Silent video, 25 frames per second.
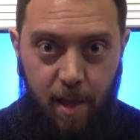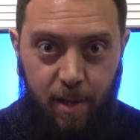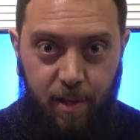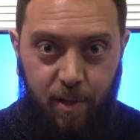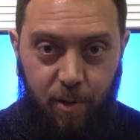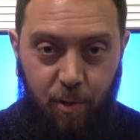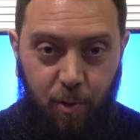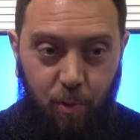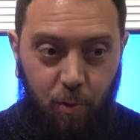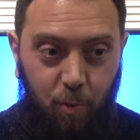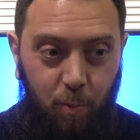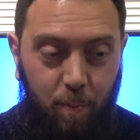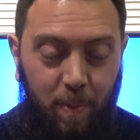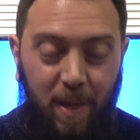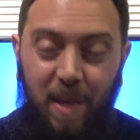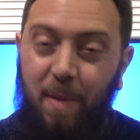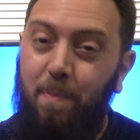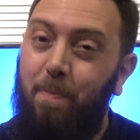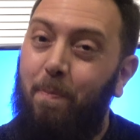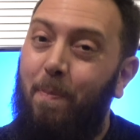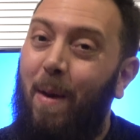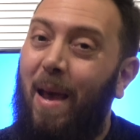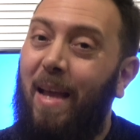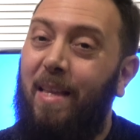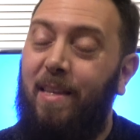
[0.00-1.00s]
to be
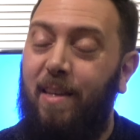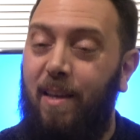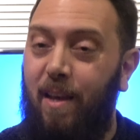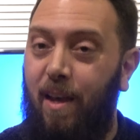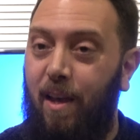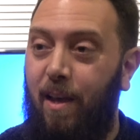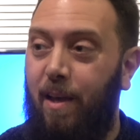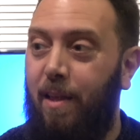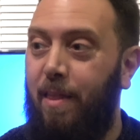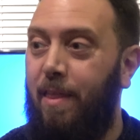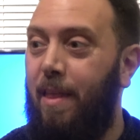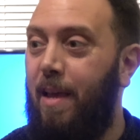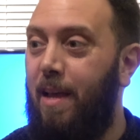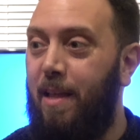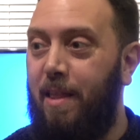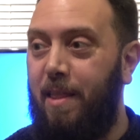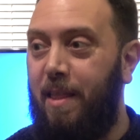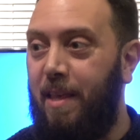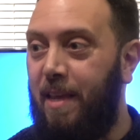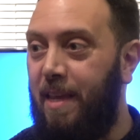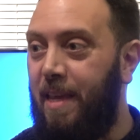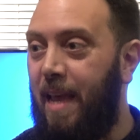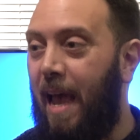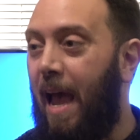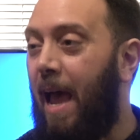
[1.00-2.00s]
better than
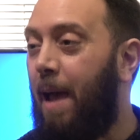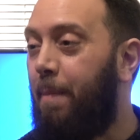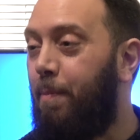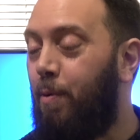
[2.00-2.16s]
the